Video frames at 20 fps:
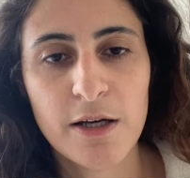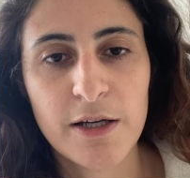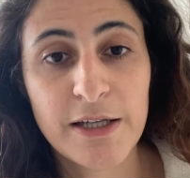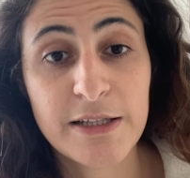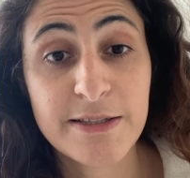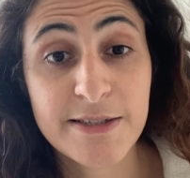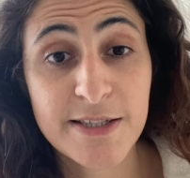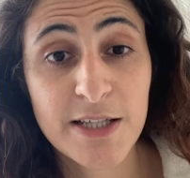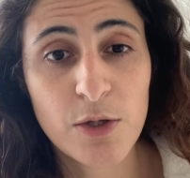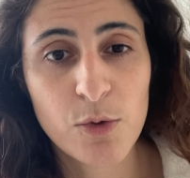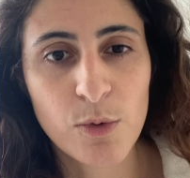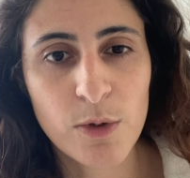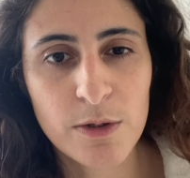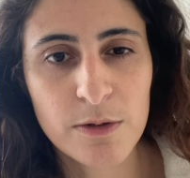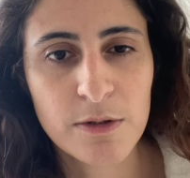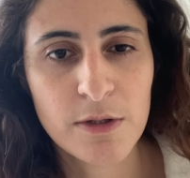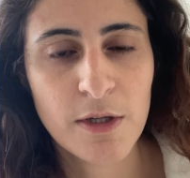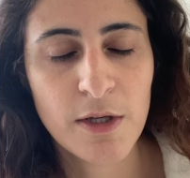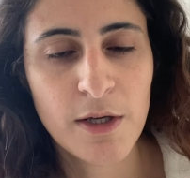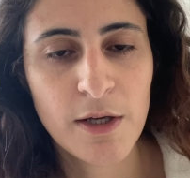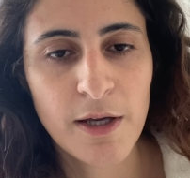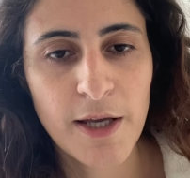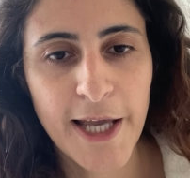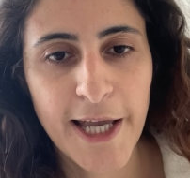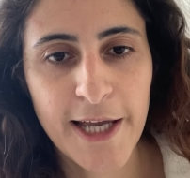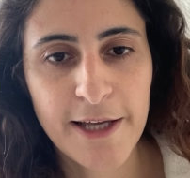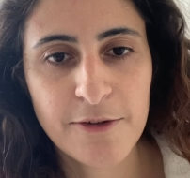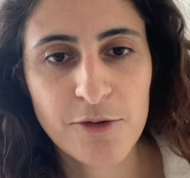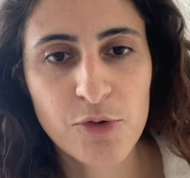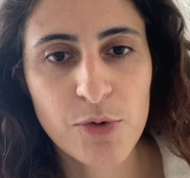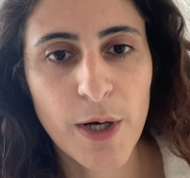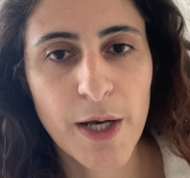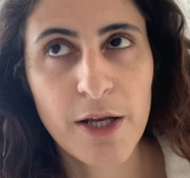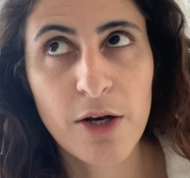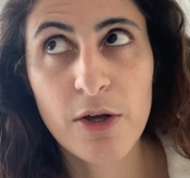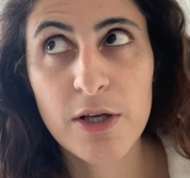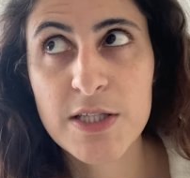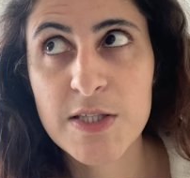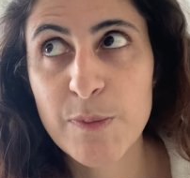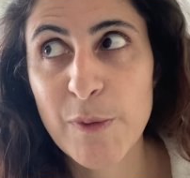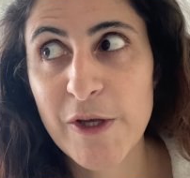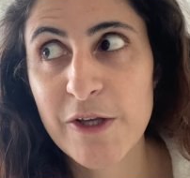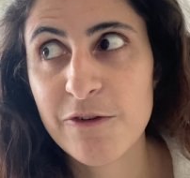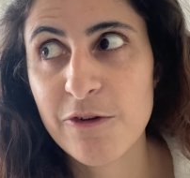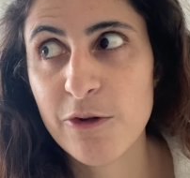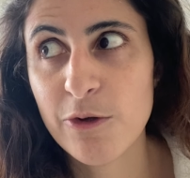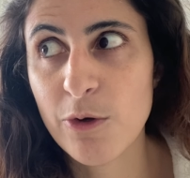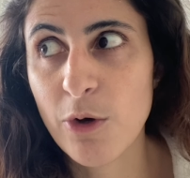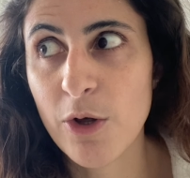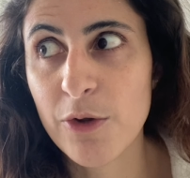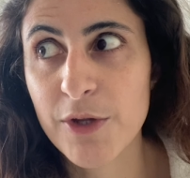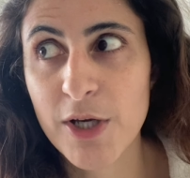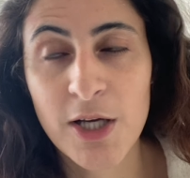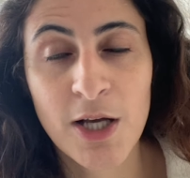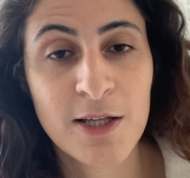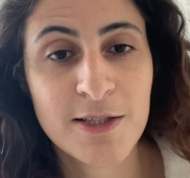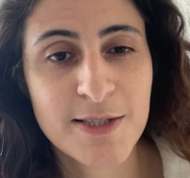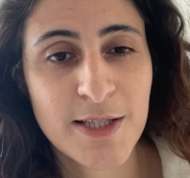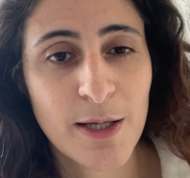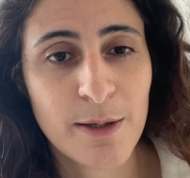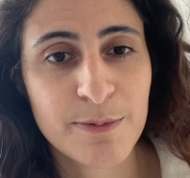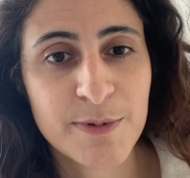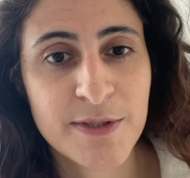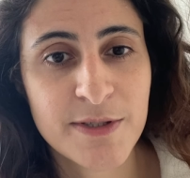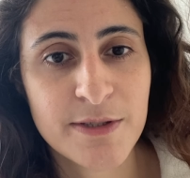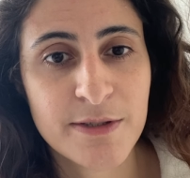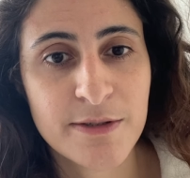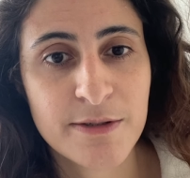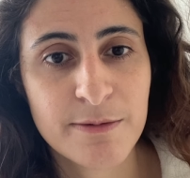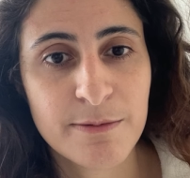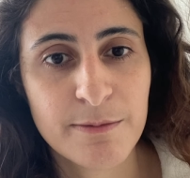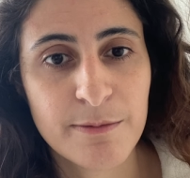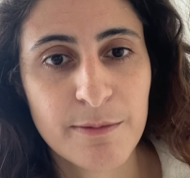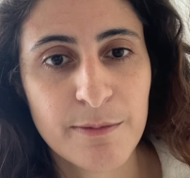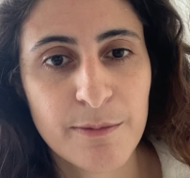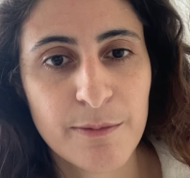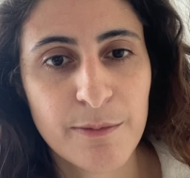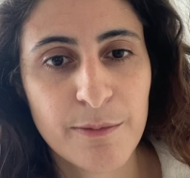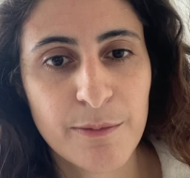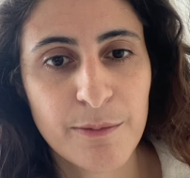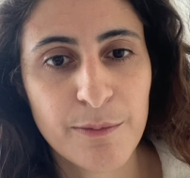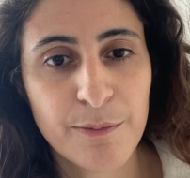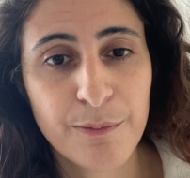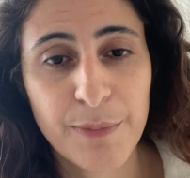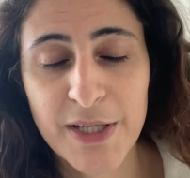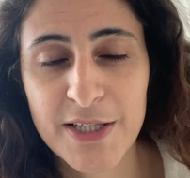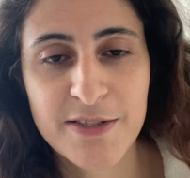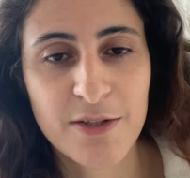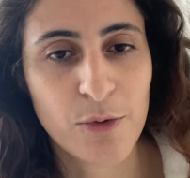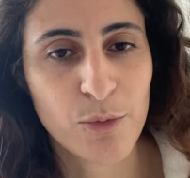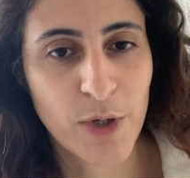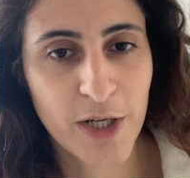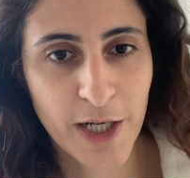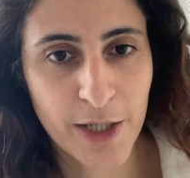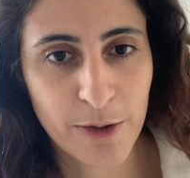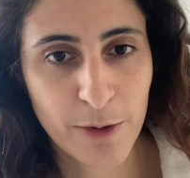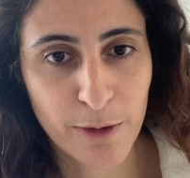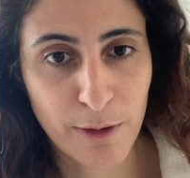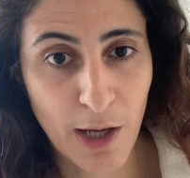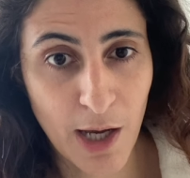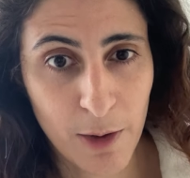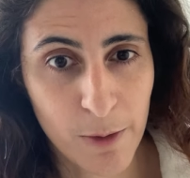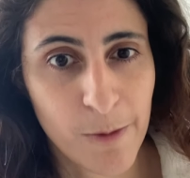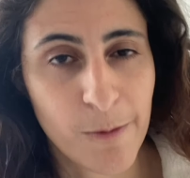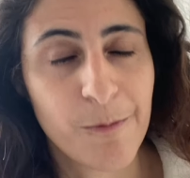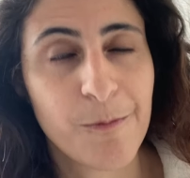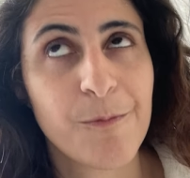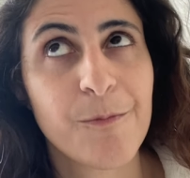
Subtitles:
in SQL and try to explain to you all the concepts based on what I know now.